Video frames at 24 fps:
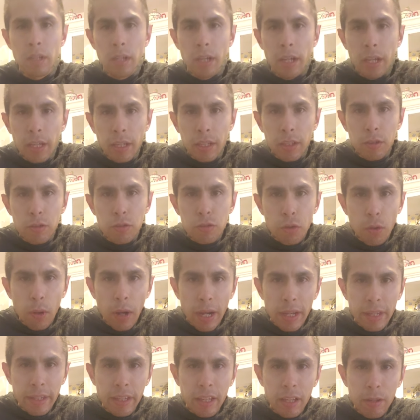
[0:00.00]
Hey, so
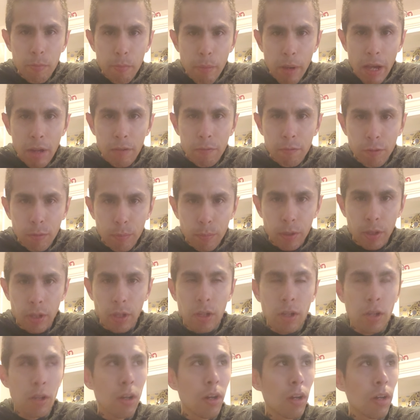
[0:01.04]
I came back from
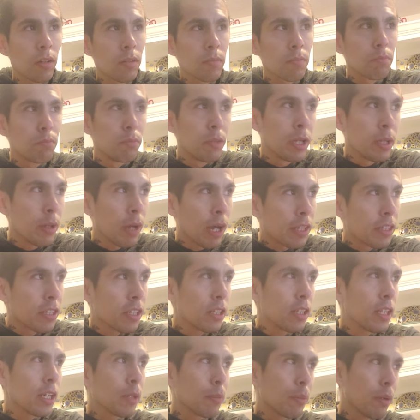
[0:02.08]
I did
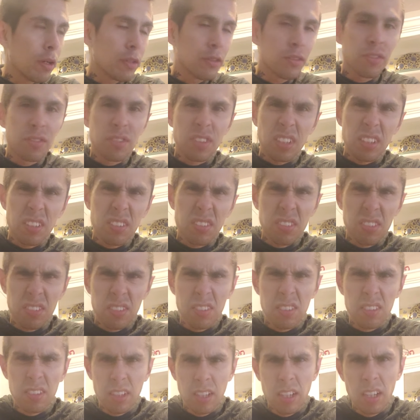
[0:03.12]
like about
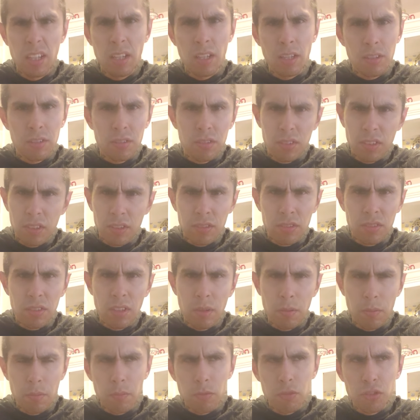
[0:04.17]

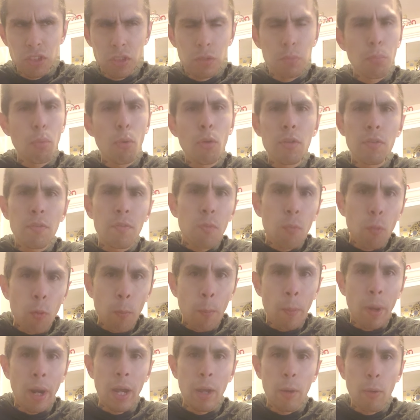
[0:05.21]
6.4
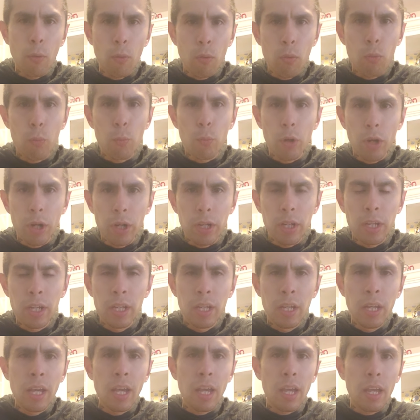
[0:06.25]
mile run,
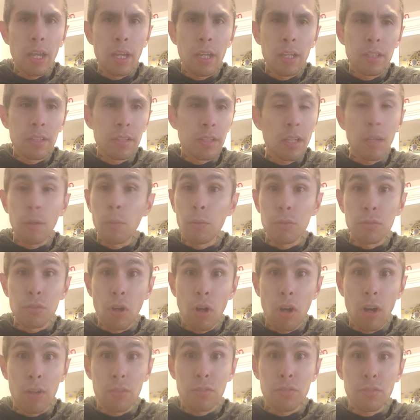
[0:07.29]
and it was
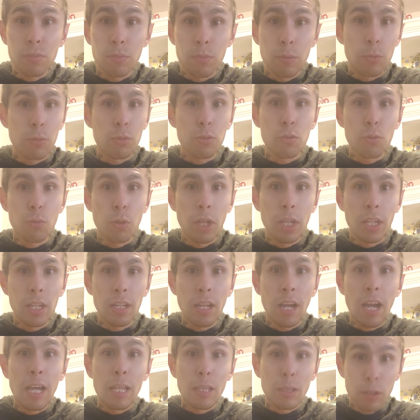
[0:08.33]
awesome. It was great.
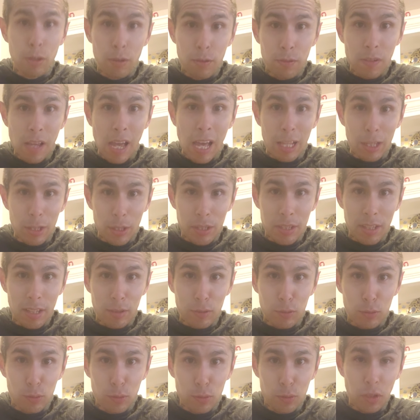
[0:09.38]
I love Allen,
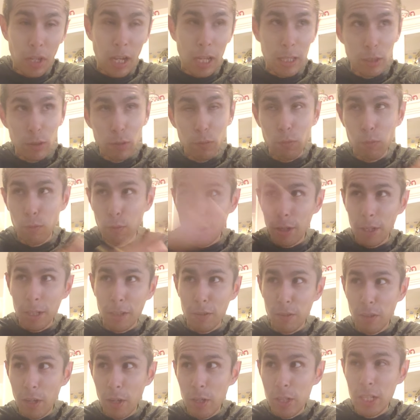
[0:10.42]
Texas. I love running
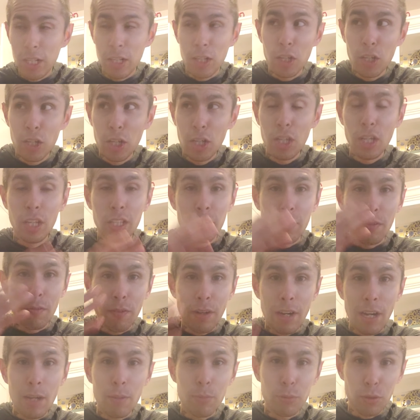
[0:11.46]
around here. The
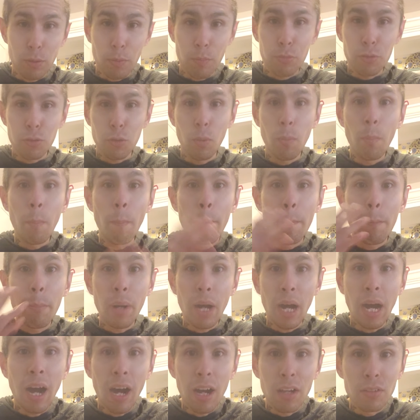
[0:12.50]
vibes are so
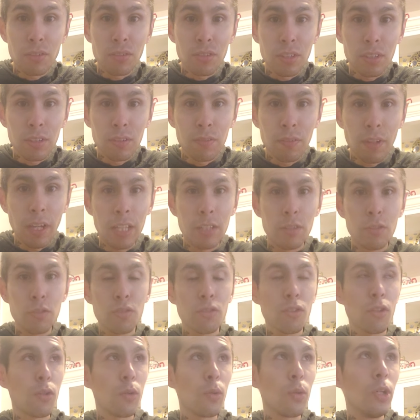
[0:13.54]
positive and
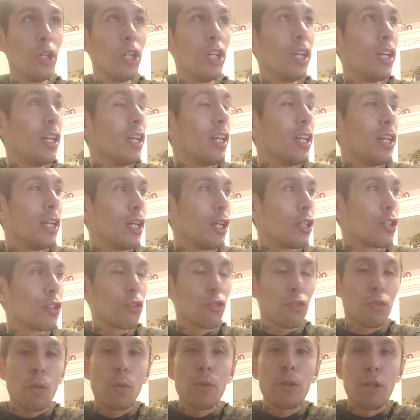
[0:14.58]

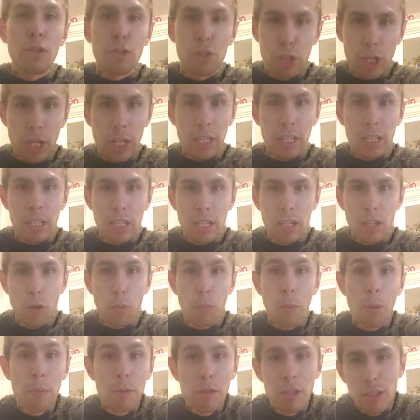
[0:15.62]
just so energetic. Or
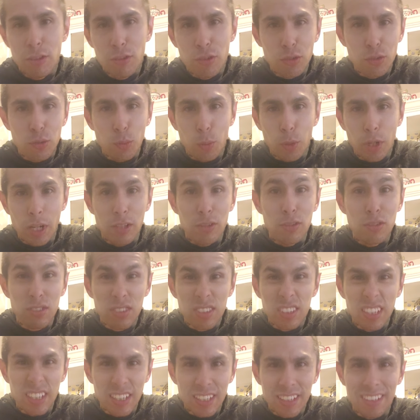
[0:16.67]
maybe that's just the way I
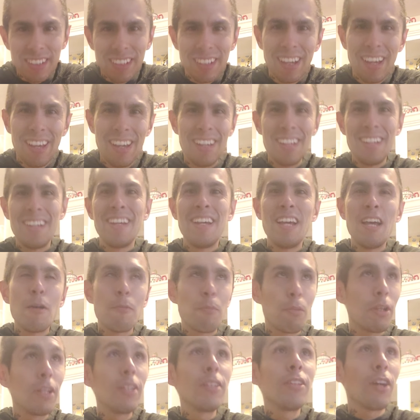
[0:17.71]
see it.
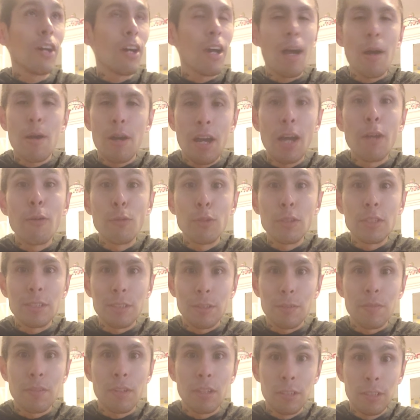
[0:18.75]
But no, I
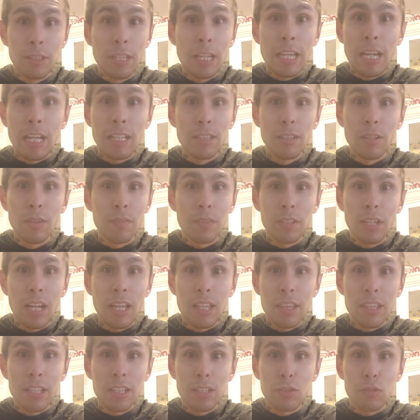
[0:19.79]
really I love it. I
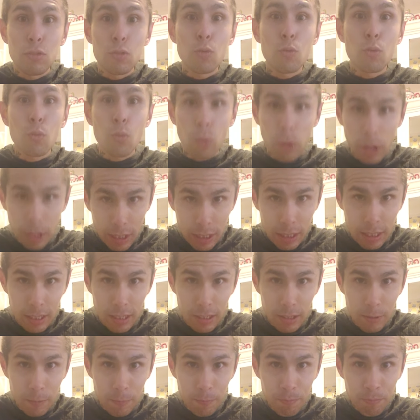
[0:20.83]
think it's great
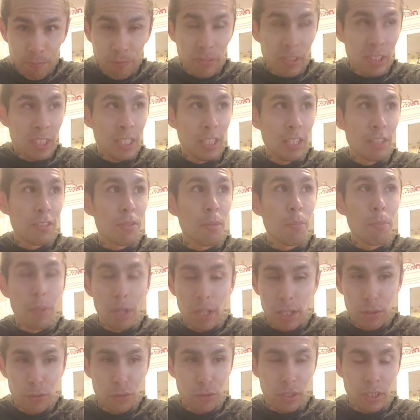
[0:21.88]
here. It's
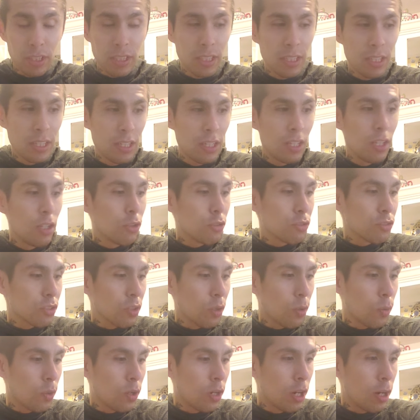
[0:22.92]
amazing.
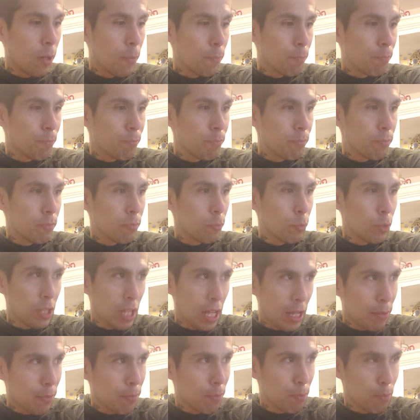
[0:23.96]
So with
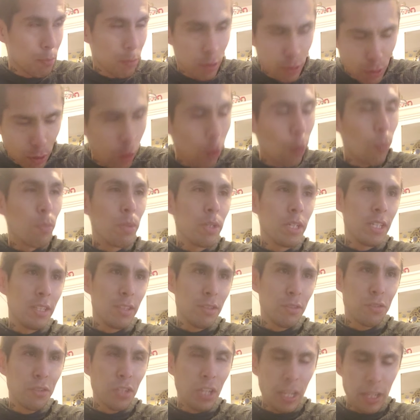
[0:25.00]
that all being
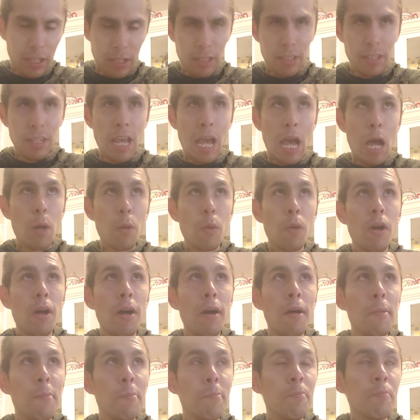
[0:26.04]
said,
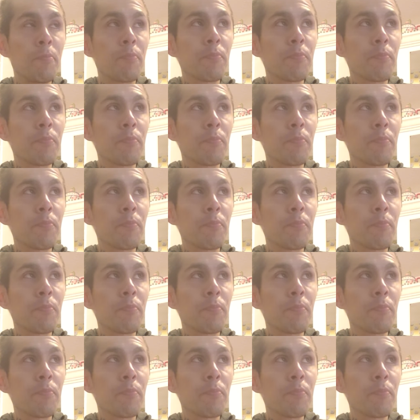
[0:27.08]
now